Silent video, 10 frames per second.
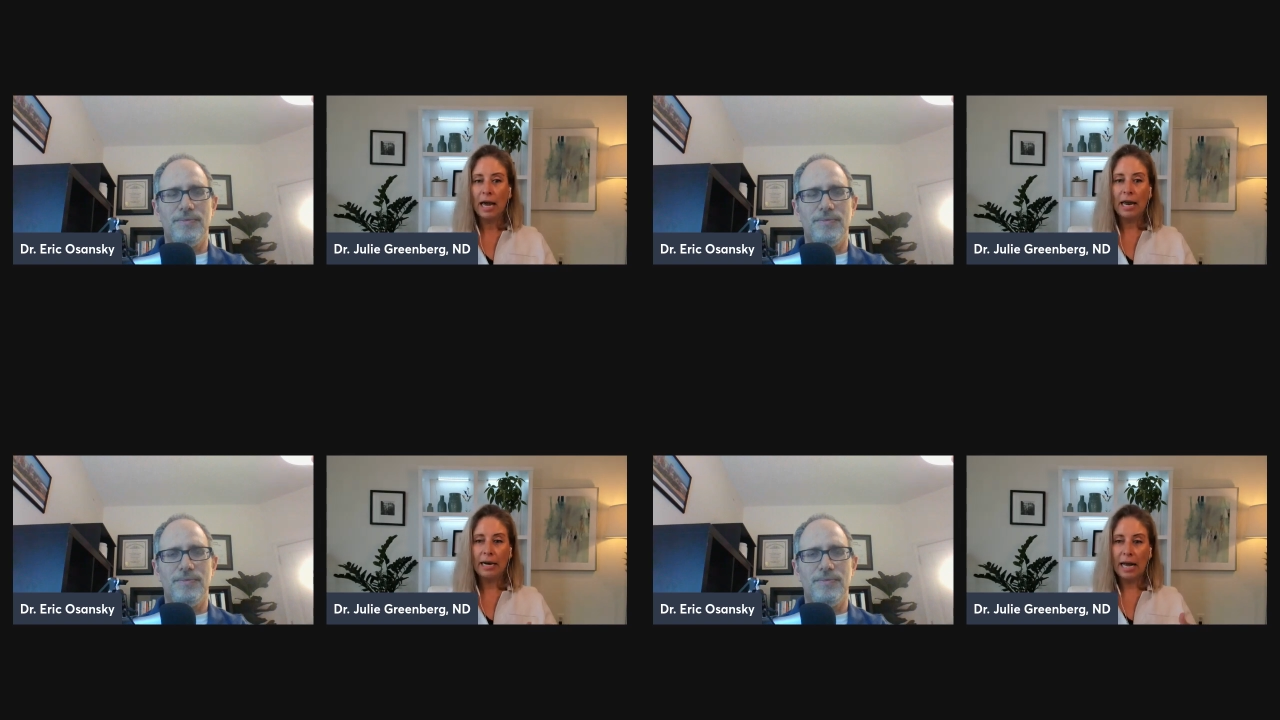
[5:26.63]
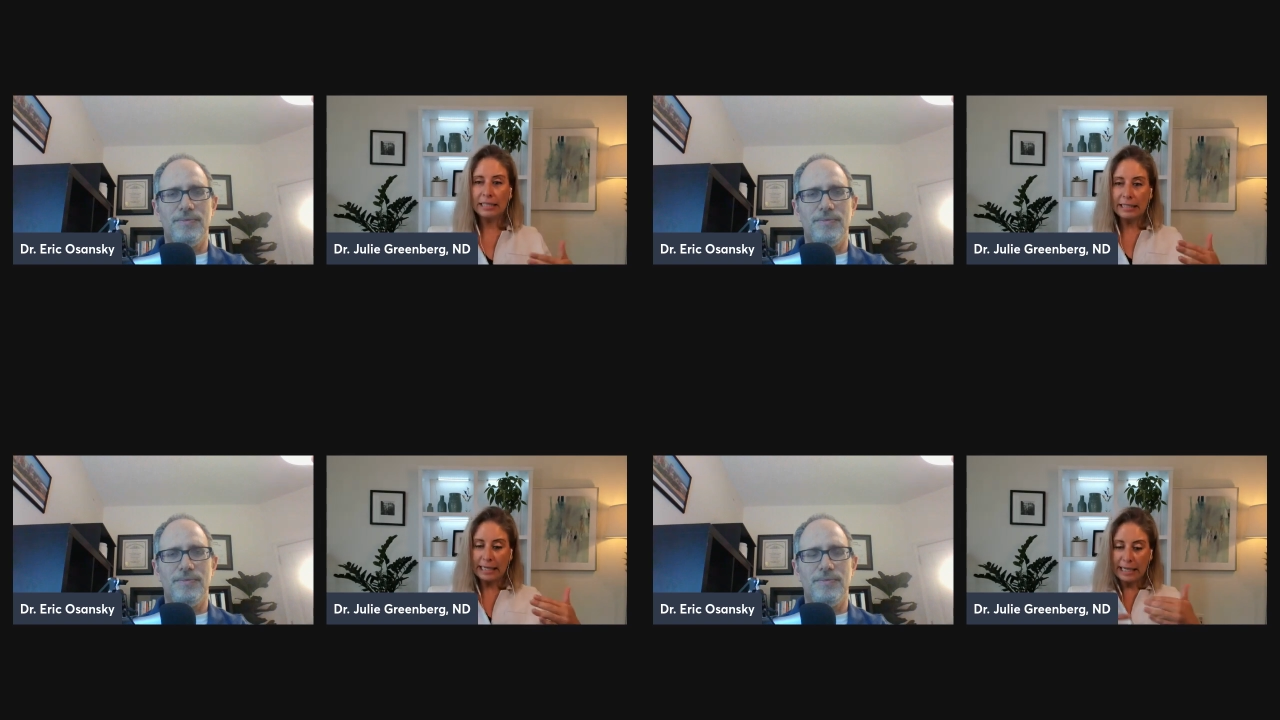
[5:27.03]
Speaker 1: and it has
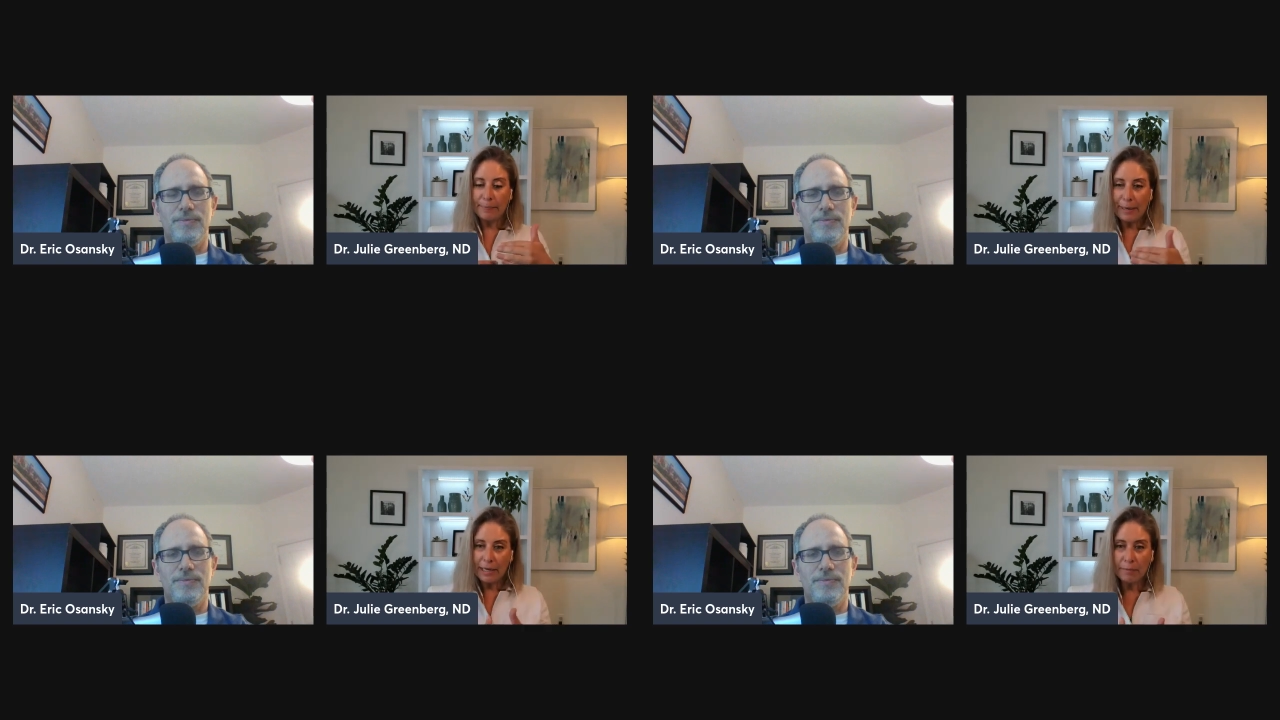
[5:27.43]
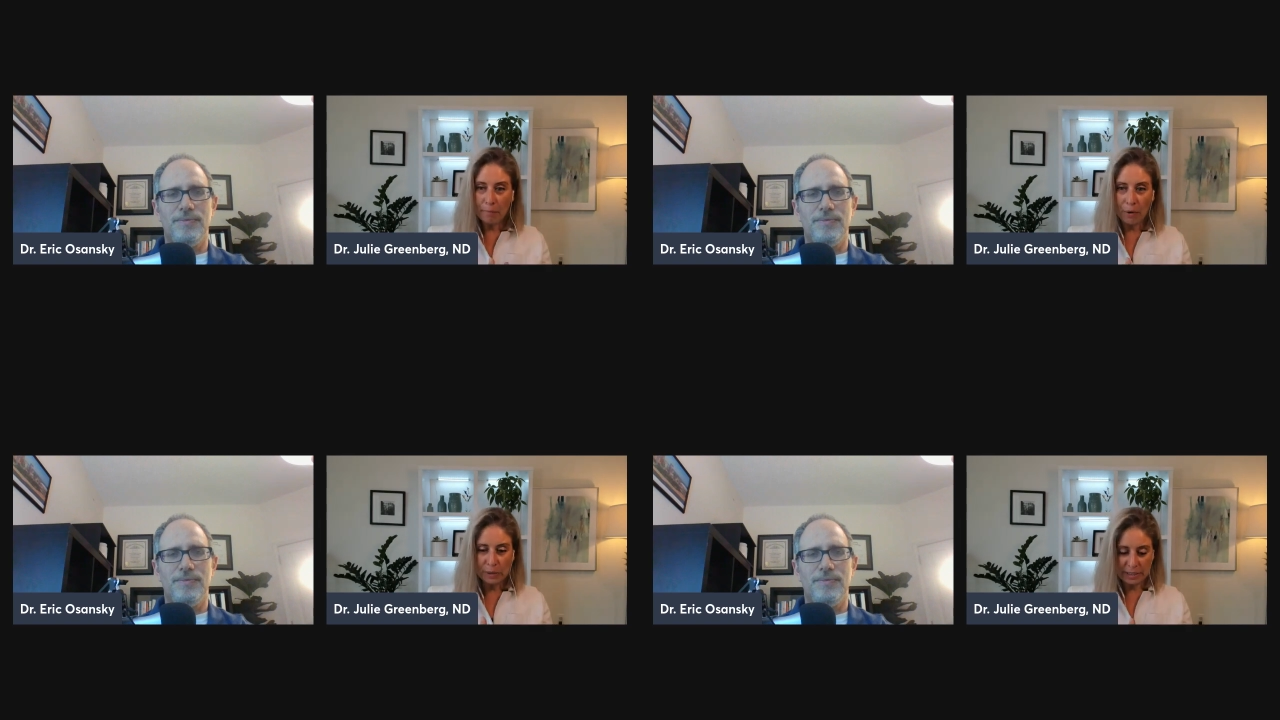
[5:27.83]
to keep in
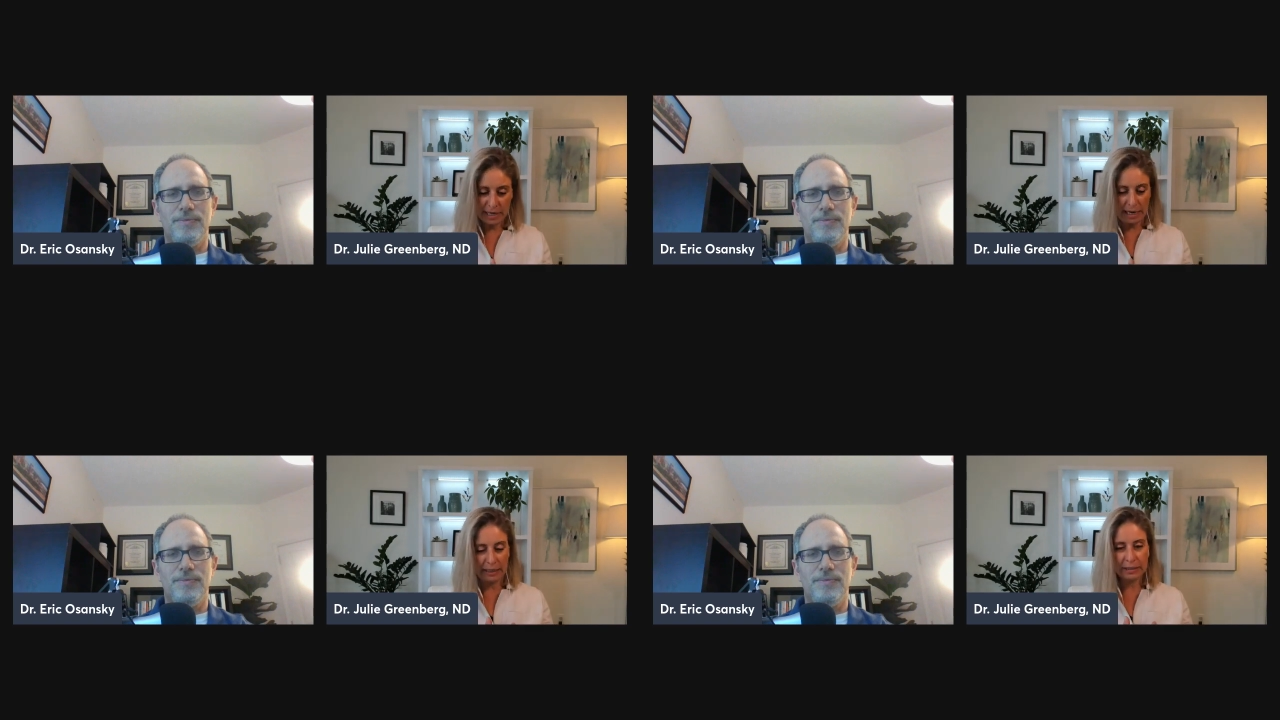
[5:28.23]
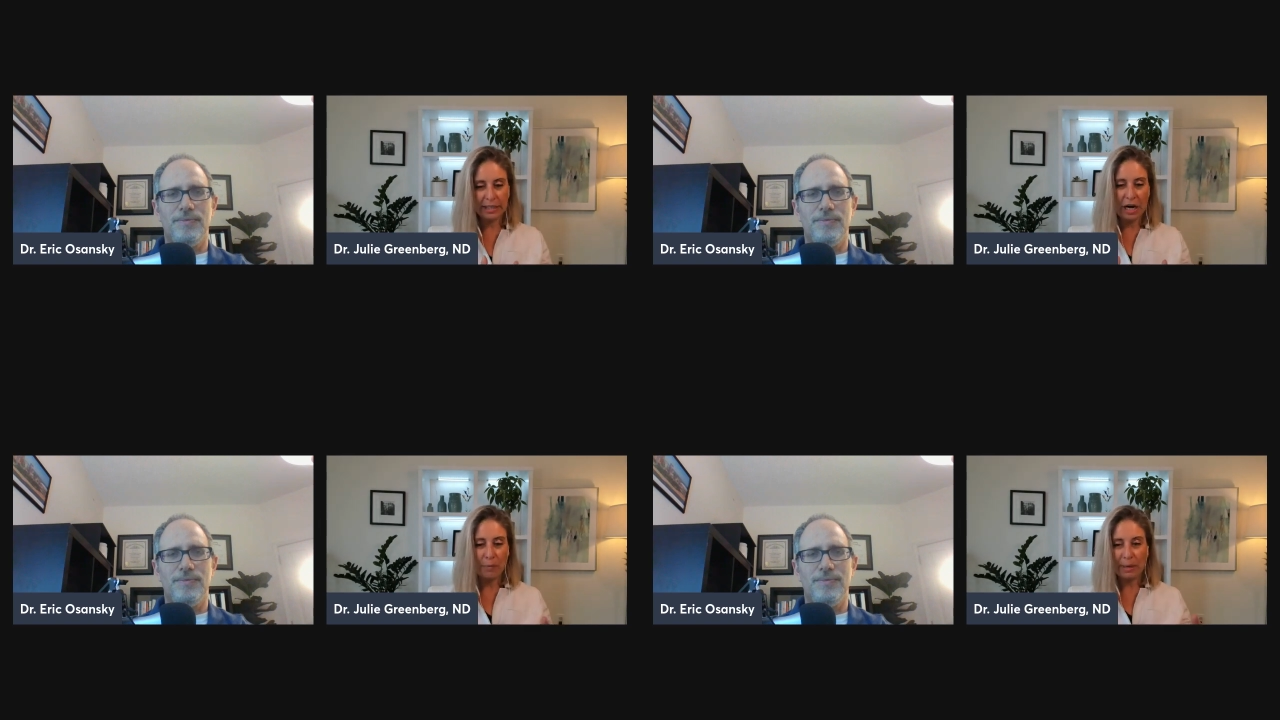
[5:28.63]
most things,
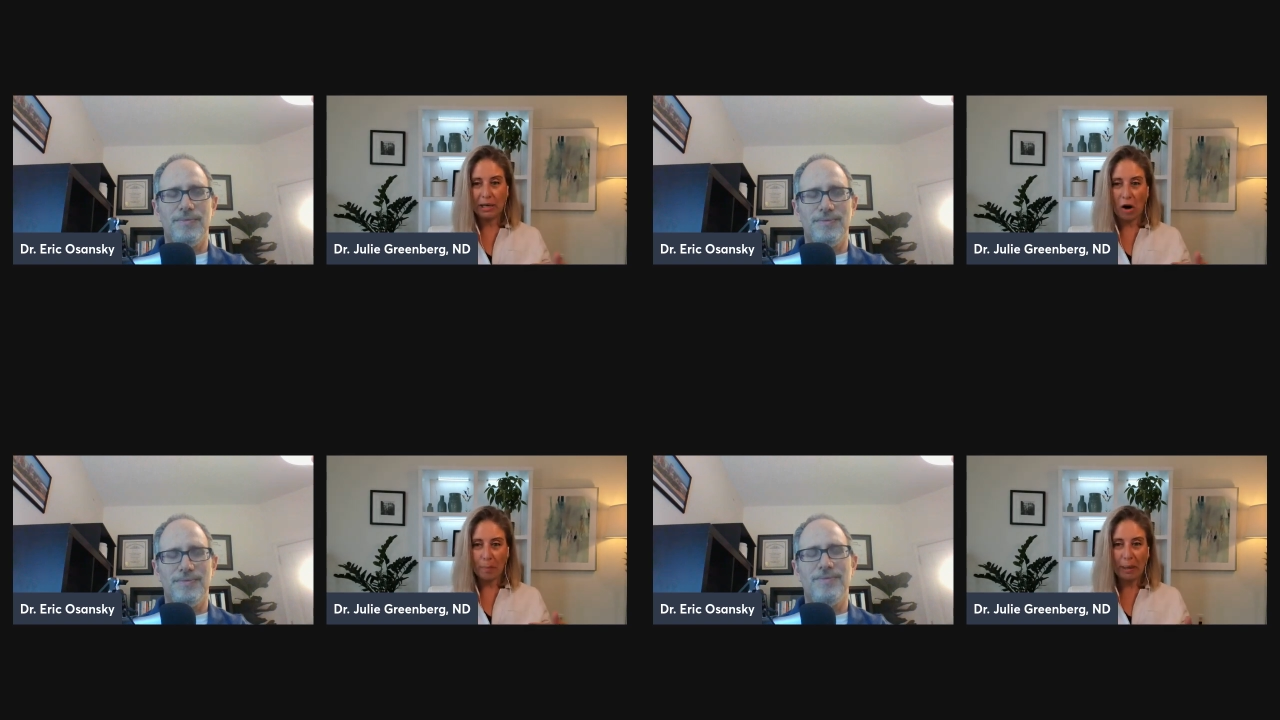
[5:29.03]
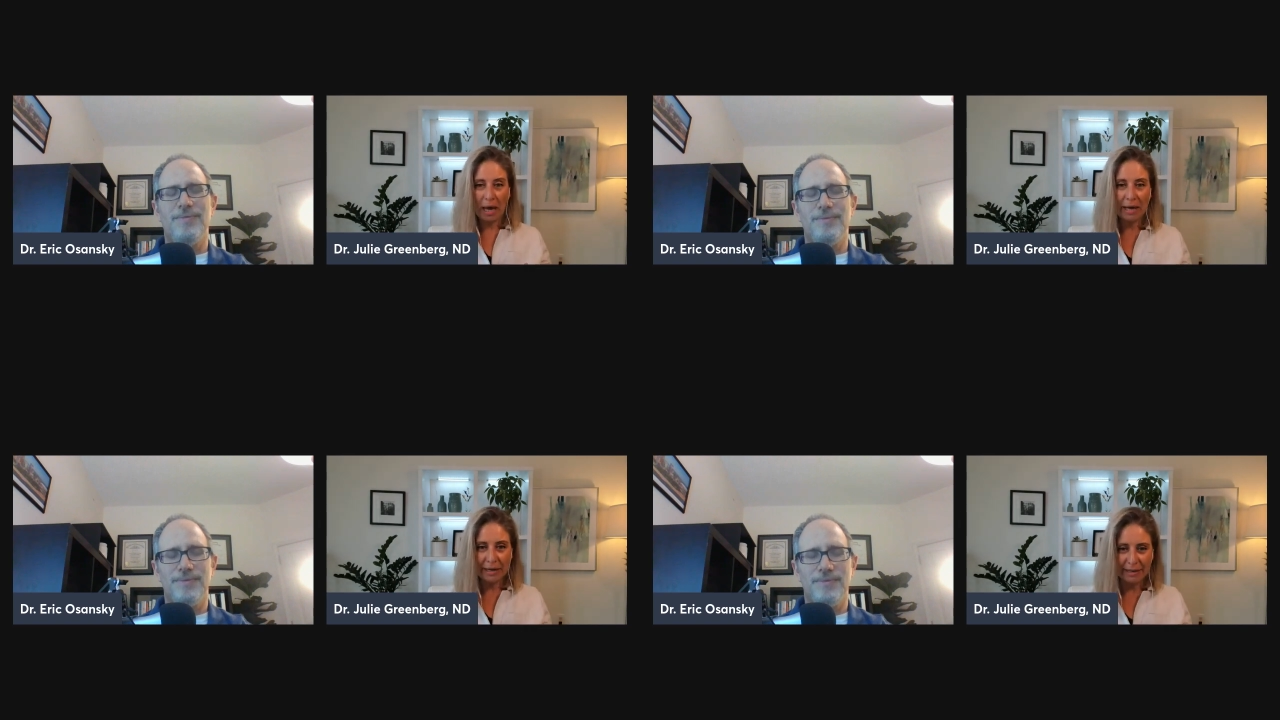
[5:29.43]
you know, being our
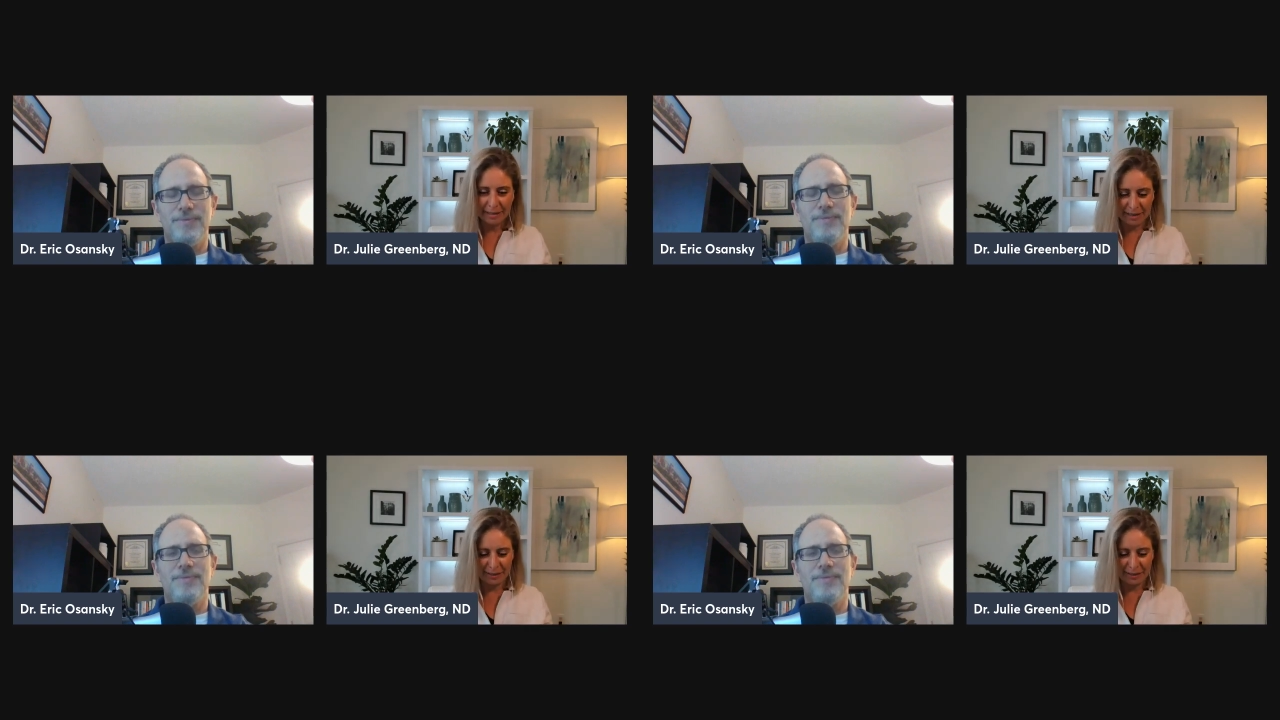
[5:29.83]
blood and